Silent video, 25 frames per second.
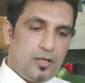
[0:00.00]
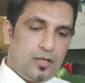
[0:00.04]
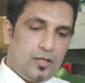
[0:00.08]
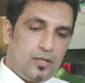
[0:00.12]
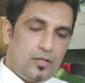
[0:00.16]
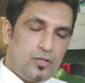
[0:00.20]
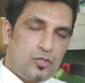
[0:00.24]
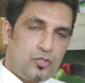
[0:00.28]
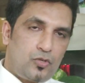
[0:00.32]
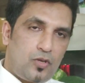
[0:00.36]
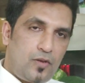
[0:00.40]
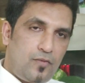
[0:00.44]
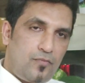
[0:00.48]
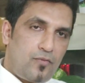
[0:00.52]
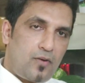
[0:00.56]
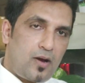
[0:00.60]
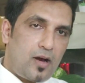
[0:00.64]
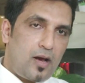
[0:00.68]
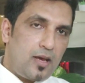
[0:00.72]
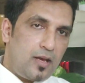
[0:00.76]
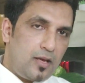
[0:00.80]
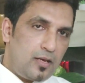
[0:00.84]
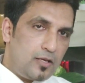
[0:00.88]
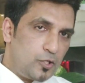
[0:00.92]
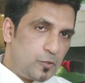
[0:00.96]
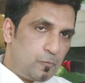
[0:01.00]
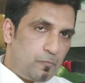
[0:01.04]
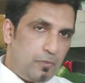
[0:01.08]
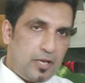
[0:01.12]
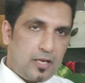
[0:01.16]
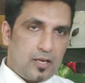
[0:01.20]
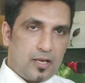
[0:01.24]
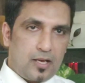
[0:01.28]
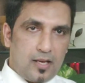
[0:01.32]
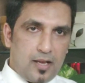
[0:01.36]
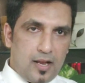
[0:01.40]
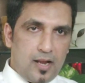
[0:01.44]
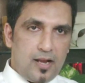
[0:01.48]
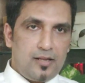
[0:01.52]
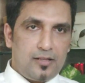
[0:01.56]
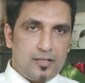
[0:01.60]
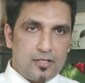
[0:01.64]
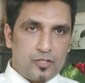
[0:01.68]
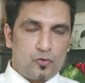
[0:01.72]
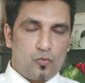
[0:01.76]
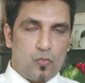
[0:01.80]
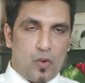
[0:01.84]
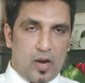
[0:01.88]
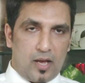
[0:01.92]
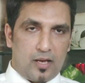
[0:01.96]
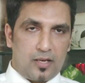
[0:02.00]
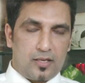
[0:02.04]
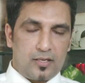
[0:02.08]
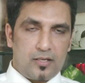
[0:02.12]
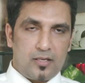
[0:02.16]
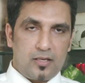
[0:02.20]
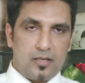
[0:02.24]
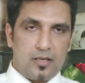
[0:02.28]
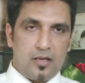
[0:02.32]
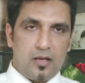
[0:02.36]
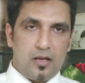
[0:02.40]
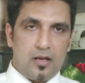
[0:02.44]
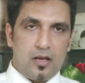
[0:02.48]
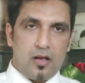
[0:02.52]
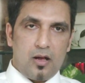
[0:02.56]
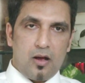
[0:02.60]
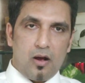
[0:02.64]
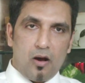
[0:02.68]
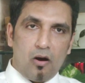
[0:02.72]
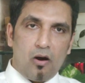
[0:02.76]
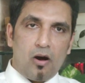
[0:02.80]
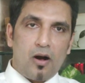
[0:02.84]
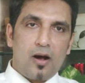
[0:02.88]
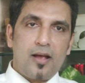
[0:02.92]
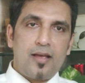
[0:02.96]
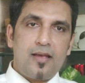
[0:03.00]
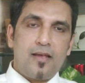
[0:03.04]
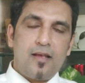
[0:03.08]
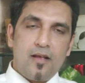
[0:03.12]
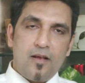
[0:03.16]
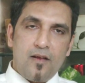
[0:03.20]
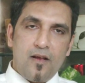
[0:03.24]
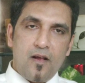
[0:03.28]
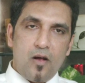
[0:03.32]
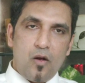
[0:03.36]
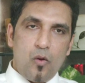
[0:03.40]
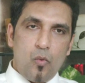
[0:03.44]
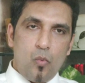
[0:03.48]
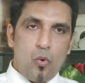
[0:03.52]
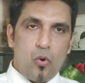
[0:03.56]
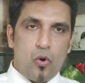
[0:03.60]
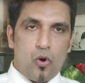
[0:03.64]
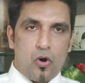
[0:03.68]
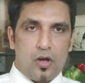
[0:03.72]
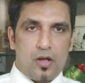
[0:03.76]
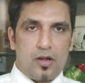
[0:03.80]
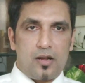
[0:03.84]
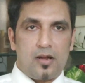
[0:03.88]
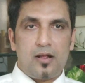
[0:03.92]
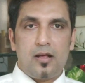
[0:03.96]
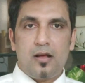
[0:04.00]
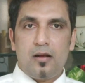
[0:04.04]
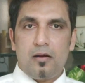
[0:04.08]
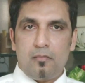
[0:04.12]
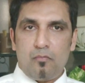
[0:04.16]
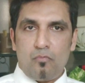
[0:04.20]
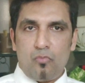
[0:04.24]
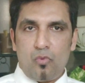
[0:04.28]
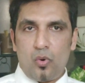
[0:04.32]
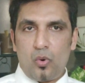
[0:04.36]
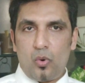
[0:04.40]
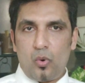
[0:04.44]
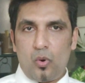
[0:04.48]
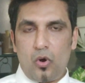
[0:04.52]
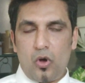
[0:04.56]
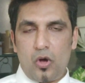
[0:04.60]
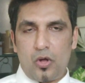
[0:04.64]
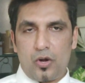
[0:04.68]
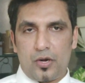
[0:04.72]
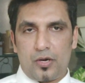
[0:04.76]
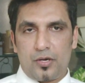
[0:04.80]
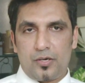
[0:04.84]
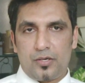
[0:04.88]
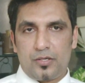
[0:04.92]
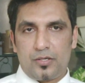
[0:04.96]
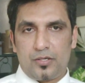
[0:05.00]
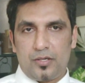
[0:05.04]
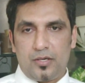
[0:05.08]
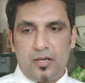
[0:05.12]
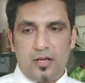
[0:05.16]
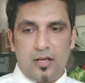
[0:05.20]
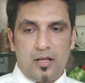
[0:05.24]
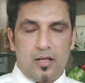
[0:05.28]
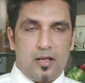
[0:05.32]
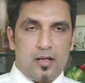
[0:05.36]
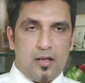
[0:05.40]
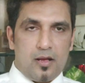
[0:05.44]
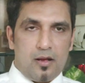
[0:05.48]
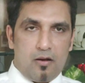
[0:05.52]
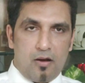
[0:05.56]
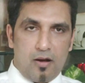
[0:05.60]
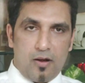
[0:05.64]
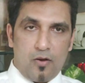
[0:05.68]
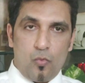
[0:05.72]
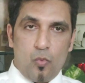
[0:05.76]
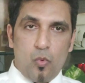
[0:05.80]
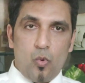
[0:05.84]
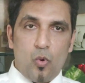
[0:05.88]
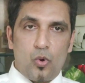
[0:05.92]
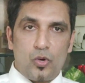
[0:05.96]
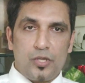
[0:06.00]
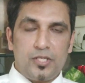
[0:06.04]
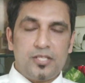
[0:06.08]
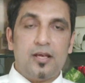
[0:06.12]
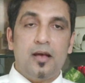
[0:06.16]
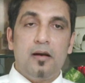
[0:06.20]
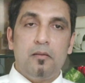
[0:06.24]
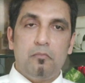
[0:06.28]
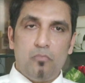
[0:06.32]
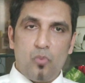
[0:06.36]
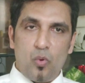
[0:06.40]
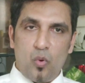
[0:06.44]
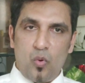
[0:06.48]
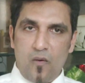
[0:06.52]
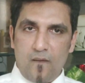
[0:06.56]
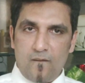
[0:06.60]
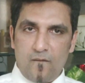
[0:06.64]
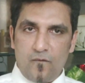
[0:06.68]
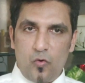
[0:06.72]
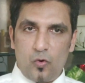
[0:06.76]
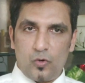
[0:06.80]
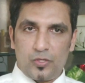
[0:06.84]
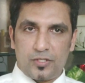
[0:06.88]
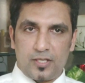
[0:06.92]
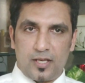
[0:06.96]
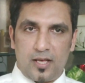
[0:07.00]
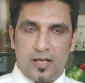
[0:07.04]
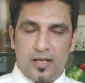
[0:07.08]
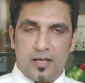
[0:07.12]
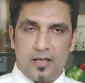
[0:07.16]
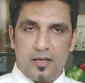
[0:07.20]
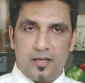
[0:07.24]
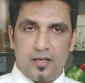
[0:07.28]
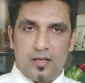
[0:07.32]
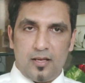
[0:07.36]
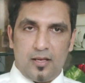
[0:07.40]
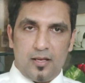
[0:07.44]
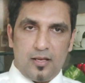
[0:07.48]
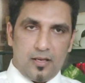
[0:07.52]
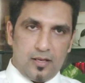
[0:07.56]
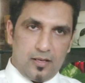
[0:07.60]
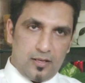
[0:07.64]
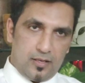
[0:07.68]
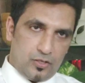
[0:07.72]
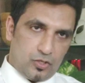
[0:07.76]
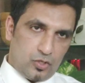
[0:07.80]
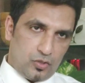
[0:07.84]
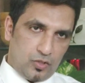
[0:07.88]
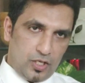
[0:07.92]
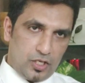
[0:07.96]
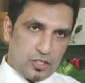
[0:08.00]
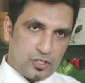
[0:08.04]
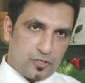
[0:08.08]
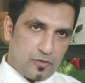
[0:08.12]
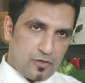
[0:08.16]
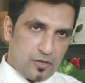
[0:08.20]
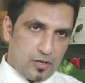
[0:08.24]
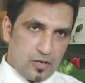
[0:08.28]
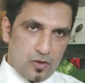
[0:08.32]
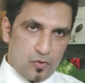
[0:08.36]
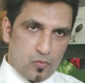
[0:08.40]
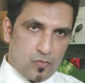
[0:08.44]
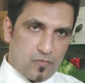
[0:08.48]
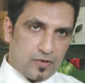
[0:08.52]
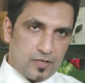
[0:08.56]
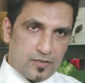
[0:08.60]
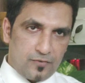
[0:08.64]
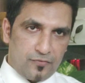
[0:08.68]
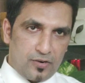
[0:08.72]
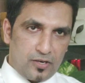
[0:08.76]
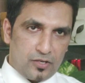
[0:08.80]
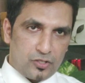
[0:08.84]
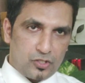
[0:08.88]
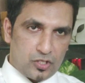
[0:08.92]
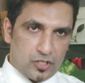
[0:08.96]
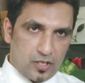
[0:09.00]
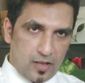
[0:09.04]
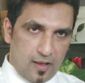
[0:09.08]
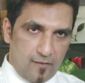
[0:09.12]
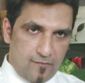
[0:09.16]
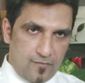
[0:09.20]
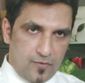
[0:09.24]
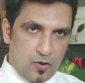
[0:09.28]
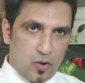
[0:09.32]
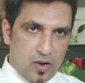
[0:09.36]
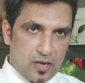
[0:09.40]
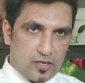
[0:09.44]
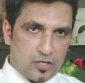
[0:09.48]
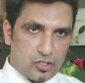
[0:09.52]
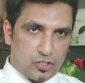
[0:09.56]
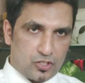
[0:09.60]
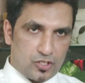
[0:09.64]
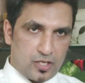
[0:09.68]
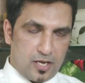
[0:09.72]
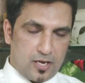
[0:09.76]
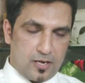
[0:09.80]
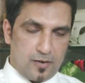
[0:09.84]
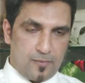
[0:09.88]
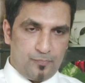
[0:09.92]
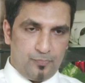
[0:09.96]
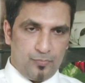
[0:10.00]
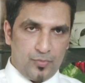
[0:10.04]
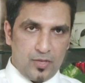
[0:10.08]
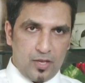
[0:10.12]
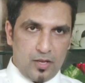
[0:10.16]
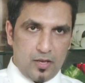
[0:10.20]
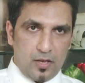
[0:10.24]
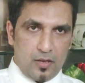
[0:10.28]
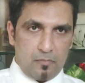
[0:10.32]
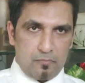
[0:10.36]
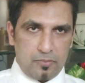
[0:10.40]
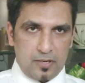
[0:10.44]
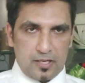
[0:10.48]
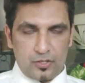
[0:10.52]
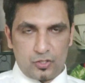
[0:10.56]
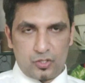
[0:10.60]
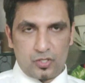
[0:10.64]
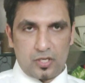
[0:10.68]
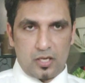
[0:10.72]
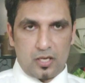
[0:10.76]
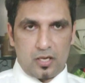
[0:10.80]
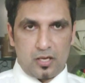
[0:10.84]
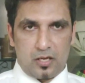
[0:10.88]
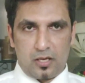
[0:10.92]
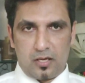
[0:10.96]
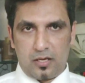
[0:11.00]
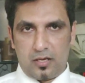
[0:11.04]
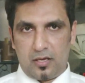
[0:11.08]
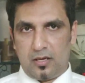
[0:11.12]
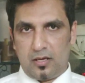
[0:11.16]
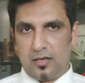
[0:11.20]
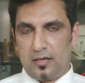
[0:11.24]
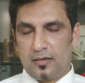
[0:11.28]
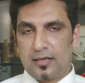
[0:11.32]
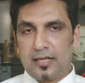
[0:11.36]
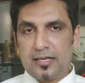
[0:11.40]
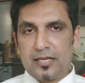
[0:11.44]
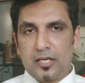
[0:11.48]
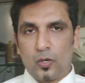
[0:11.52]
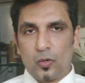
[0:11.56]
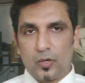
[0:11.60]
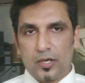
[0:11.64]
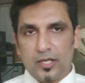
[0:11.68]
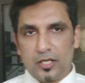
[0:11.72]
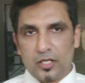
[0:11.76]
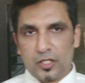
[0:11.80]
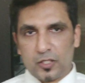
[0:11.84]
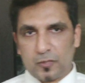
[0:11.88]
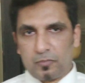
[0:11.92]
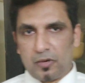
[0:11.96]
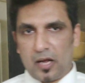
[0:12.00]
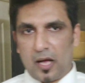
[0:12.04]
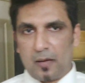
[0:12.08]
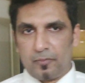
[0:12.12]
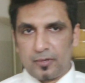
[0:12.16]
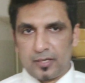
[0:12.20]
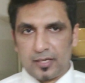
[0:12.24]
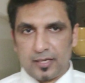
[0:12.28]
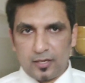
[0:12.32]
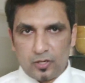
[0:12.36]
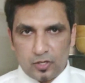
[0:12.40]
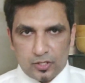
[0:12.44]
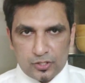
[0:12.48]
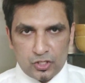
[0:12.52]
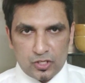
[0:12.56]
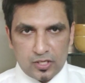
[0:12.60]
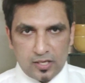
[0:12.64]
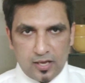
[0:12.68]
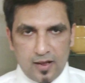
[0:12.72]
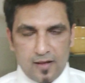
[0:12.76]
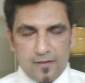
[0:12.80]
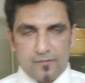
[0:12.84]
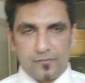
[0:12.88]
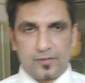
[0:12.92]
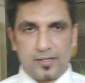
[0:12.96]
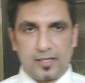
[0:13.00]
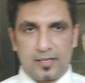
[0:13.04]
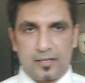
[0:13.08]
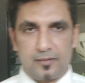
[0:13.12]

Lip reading: So if I speak in this way, I want more water. I want more water. So these differences, if you understand, please lend your ears properly. Listen carefully.